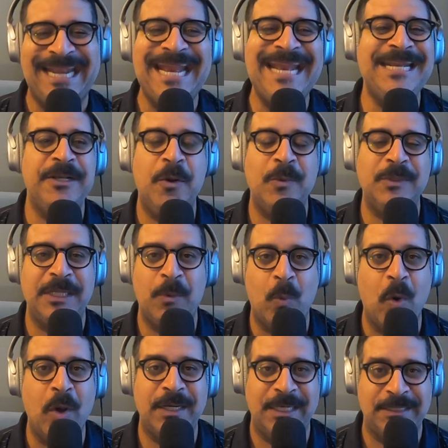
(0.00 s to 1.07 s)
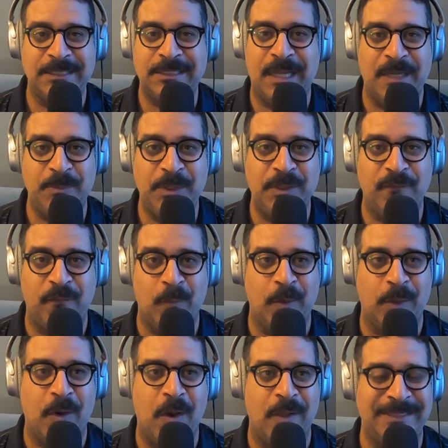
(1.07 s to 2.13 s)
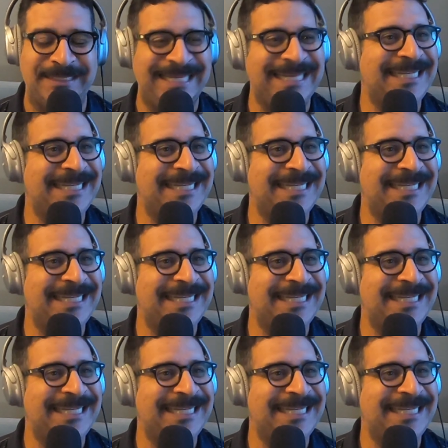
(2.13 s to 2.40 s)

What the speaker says: And they didn't know what they wanted at the time either for Workaholics.